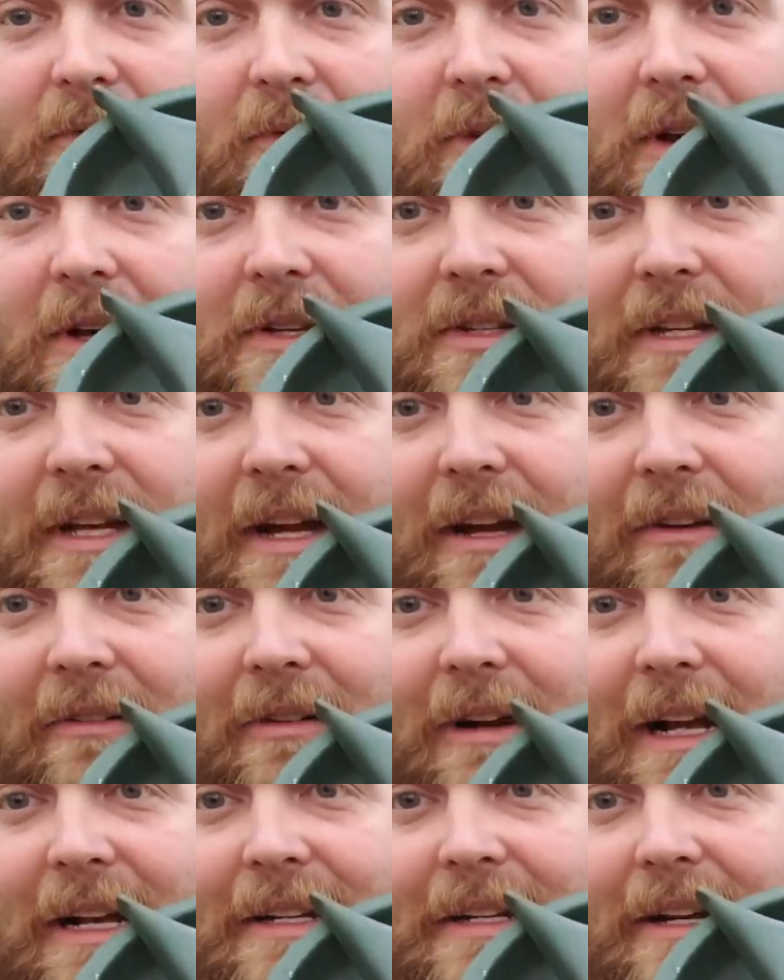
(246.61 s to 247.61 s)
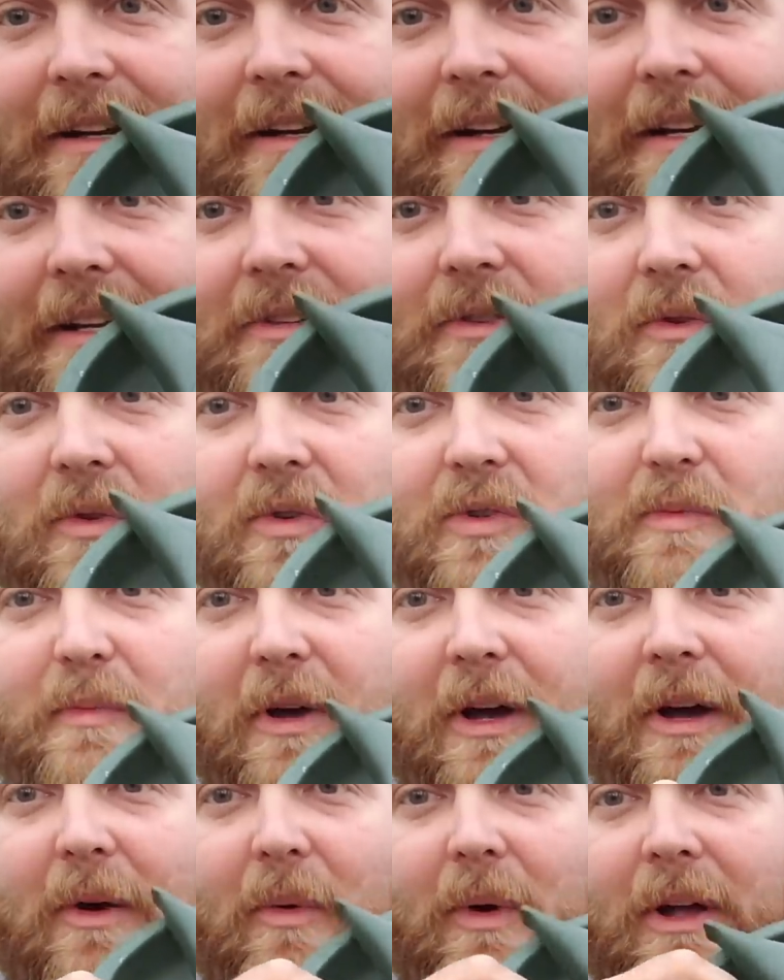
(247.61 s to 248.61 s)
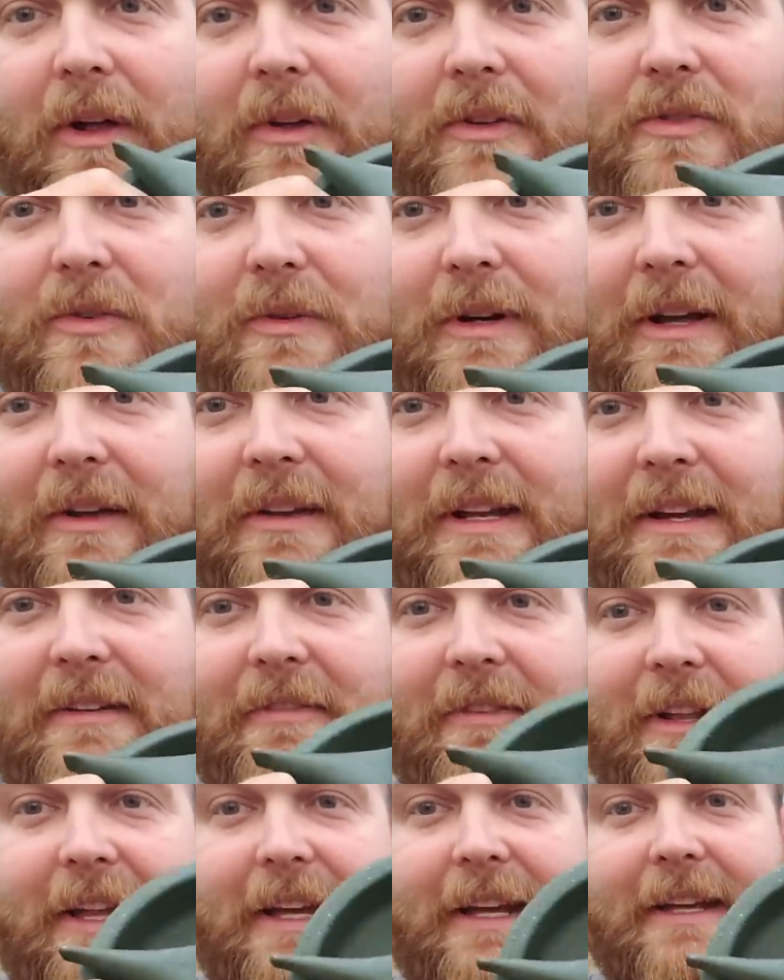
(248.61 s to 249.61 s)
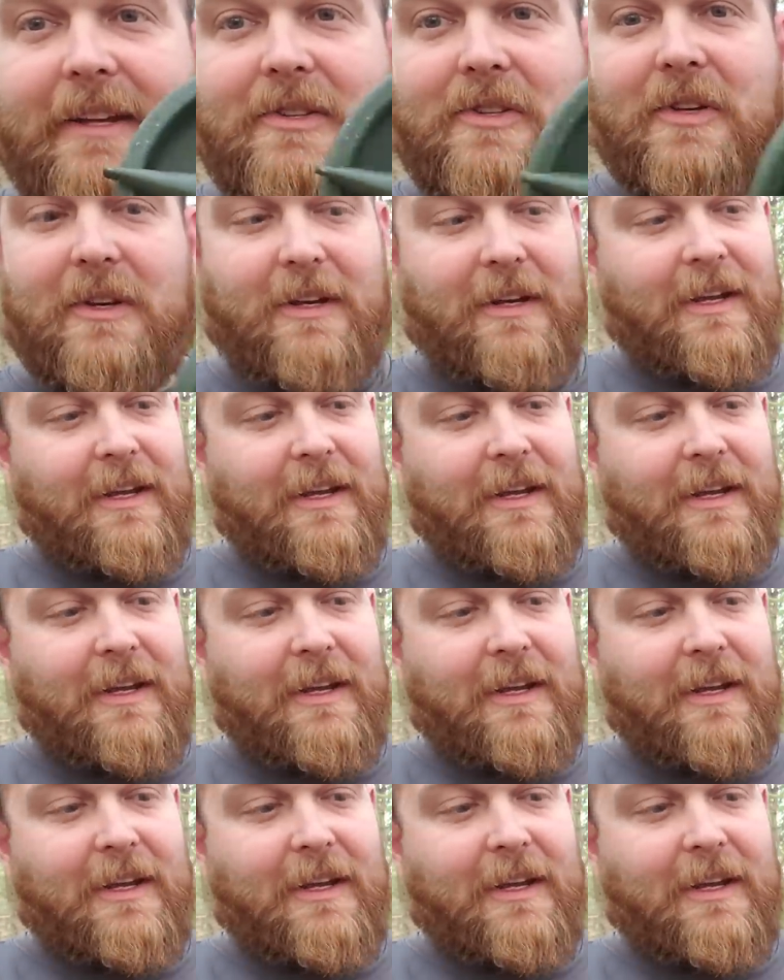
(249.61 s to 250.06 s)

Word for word: rust out right there in these little spot welds around that flange